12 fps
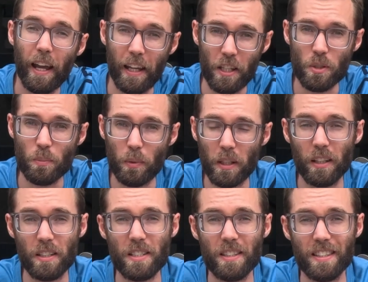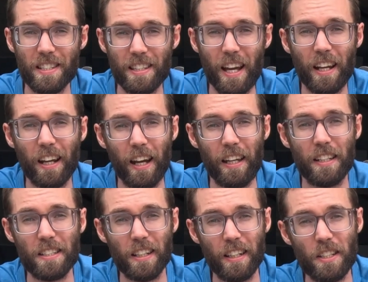is because the stack height
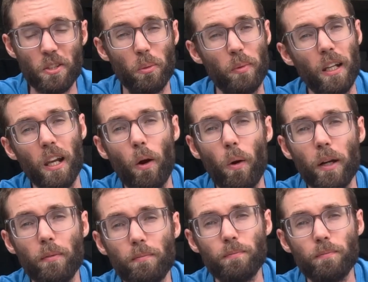is a little bit lower.